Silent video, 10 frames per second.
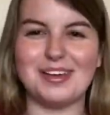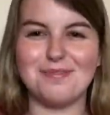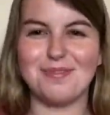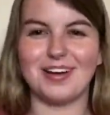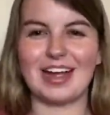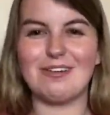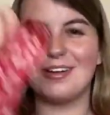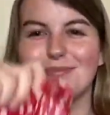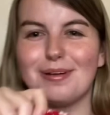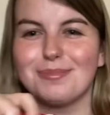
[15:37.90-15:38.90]
but I can't really
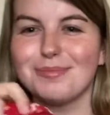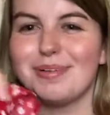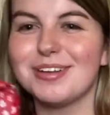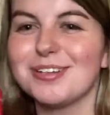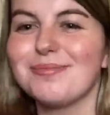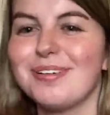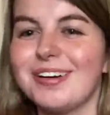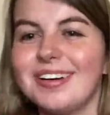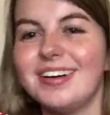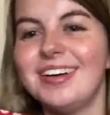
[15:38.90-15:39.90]
remember the picture, but
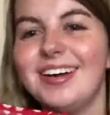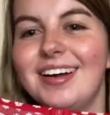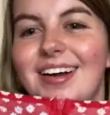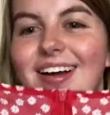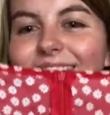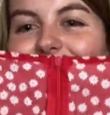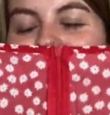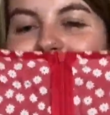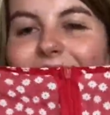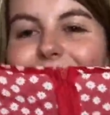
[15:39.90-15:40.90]
it
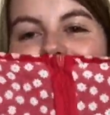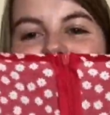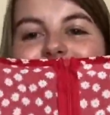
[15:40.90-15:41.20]
kind of looks